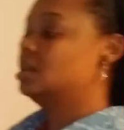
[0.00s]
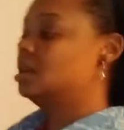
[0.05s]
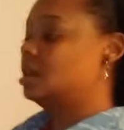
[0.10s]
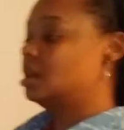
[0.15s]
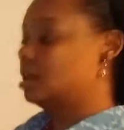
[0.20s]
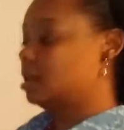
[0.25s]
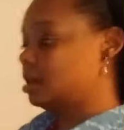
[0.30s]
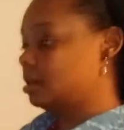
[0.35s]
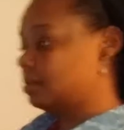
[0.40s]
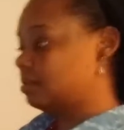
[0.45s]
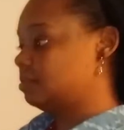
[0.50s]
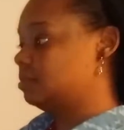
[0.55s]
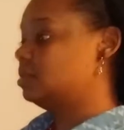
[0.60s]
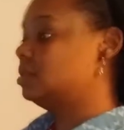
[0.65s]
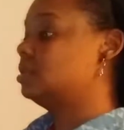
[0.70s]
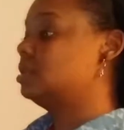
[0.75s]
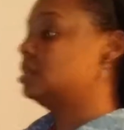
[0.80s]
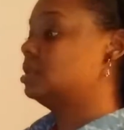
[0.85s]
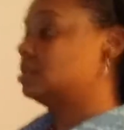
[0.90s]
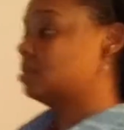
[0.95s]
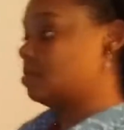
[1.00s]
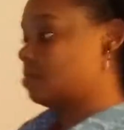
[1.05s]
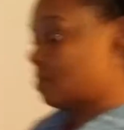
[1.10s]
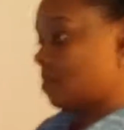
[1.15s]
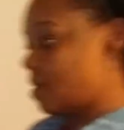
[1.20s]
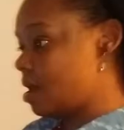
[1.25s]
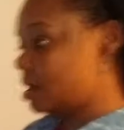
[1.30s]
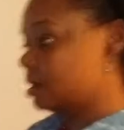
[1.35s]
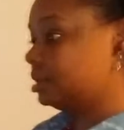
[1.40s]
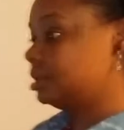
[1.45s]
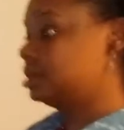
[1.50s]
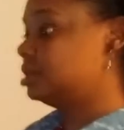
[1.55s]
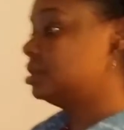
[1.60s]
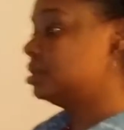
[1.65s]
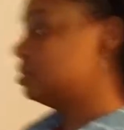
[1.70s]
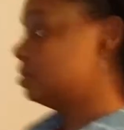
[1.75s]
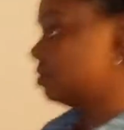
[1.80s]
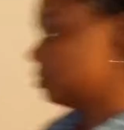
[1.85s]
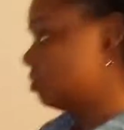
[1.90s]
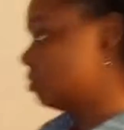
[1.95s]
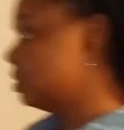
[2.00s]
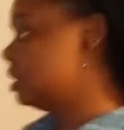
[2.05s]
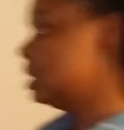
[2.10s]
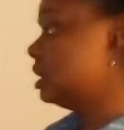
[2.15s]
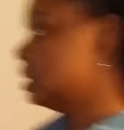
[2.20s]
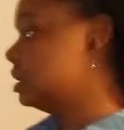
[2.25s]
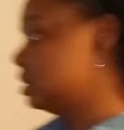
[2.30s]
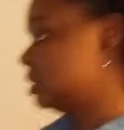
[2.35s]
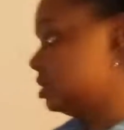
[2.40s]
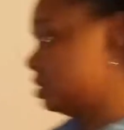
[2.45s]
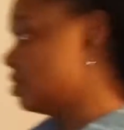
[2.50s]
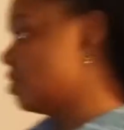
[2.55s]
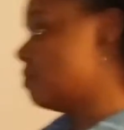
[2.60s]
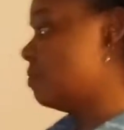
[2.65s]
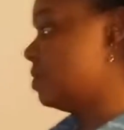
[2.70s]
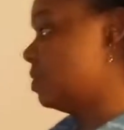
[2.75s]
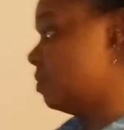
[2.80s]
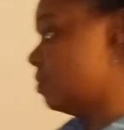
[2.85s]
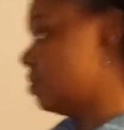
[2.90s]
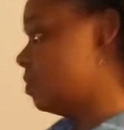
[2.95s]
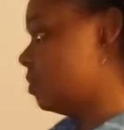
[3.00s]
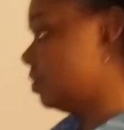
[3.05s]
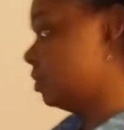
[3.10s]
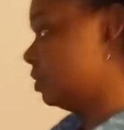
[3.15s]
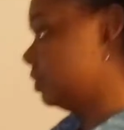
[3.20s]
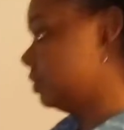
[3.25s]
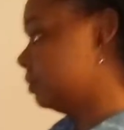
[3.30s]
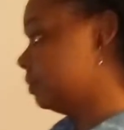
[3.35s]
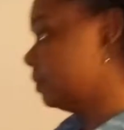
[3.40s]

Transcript: you need to wash with soap and water.